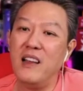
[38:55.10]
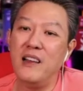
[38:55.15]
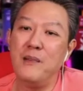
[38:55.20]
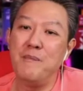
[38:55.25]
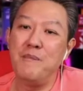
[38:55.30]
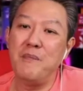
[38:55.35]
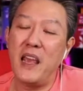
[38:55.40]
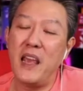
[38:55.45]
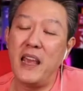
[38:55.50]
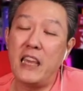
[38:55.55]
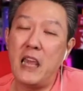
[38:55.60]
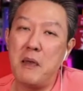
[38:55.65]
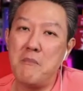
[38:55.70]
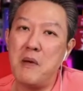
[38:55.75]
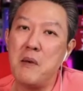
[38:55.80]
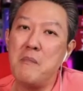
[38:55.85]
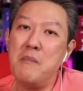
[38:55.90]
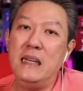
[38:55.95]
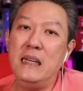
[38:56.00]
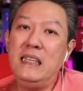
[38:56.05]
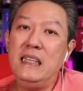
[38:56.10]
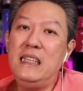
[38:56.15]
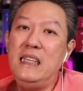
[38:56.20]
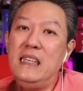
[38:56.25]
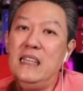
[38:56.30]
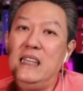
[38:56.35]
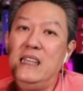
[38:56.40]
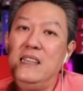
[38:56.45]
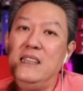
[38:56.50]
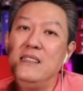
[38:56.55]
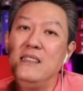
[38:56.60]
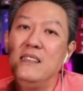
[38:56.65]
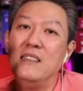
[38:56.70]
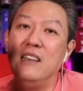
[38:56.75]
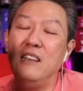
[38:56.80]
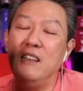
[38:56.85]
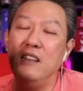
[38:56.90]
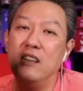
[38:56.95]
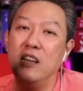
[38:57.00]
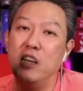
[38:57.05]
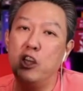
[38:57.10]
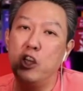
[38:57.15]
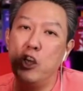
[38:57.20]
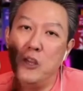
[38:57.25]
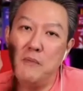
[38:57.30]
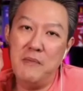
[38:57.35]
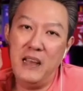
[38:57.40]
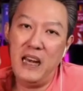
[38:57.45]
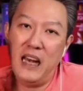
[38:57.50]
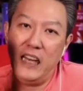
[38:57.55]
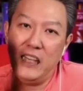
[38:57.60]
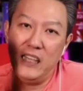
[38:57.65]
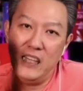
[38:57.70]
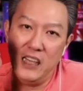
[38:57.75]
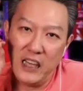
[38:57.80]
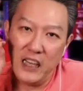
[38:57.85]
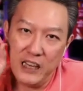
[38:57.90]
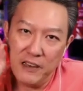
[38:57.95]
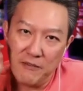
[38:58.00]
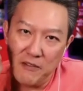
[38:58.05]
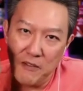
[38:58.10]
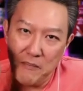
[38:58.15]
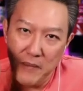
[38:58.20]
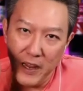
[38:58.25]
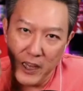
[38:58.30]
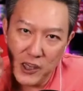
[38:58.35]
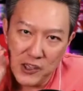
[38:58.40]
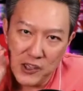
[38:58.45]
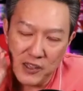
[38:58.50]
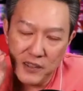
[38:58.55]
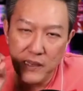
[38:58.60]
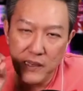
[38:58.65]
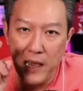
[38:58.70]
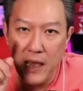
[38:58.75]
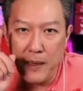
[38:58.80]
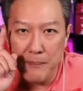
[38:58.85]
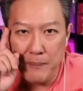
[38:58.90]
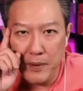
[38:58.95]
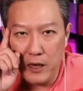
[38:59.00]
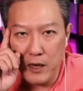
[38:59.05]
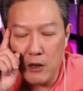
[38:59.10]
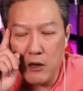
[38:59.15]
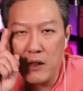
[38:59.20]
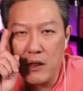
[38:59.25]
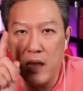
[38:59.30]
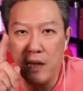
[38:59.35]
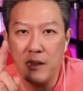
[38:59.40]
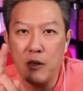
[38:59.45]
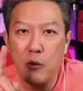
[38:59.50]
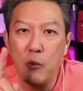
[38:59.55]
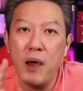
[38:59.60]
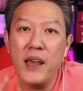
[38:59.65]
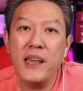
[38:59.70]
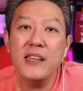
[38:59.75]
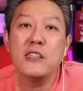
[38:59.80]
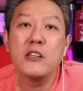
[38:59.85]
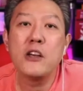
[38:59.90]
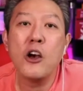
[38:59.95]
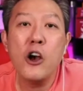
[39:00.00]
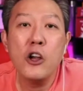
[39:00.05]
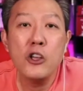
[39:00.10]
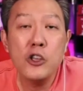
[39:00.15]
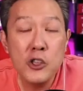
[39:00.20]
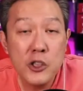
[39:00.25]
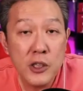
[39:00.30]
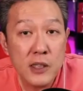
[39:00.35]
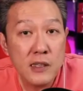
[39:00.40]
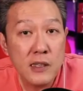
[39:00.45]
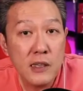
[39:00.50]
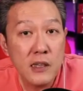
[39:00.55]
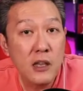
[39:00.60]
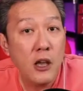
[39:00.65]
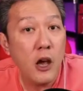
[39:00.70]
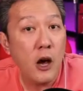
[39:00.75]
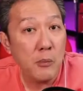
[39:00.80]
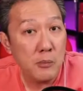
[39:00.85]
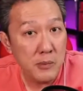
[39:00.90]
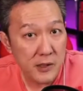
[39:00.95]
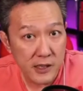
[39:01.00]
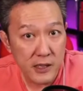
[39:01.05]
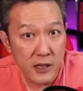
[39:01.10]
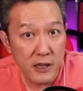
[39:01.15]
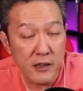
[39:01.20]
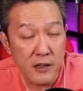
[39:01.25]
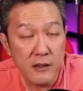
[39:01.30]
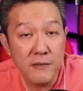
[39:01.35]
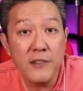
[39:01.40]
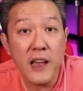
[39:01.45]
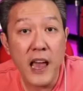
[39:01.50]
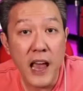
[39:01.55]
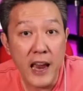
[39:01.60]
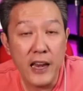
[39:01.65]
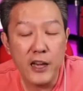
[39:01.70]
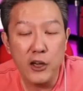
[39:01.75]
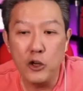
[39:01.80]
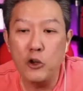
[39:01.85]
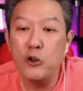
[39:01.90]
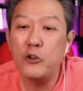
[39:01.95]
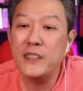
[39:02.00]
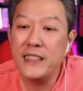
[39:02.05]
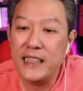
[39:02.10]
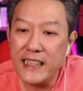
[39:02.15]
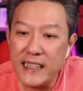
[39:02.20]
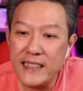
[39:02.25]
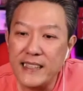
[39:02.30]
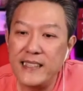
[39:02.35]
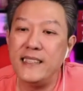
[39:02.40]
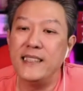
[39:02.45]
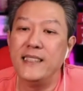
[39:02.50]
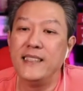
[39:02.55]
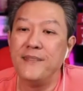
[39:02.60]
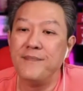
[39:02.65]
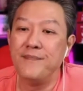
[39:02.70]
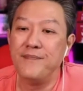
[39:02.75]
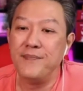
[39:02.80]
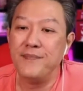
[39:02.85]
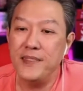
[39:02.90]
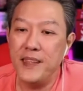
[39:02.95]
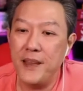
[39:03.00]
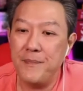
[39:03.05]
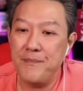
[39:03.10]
and capabilities in accumulating information that I may not otherwise consciously observe and notice. Yep.